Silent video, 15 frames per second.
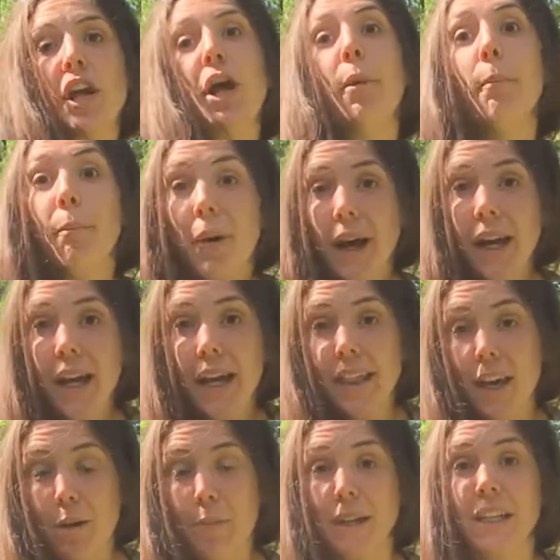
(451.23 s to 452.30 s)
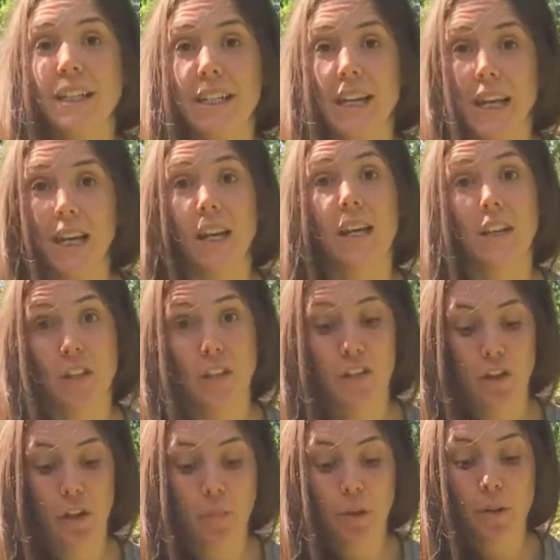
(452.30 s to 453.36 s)
but that being said, it is
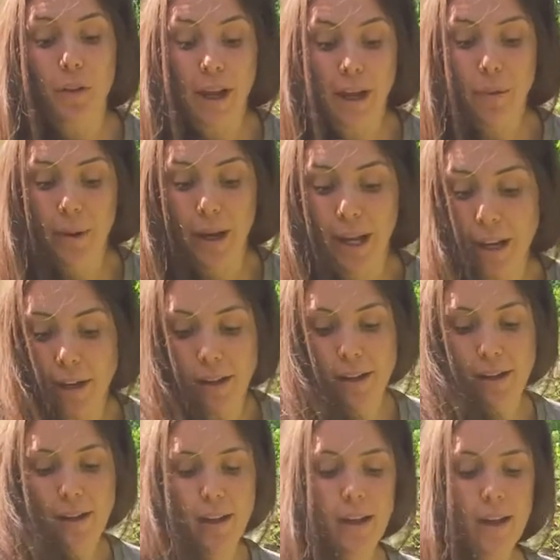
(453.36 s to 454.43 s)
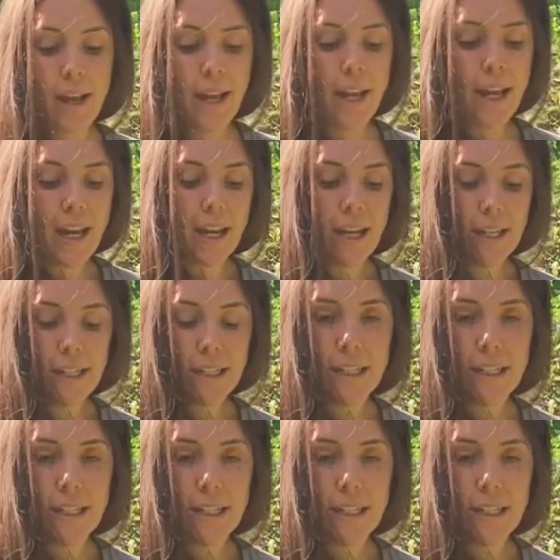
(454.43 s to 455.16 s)
super lightweight, and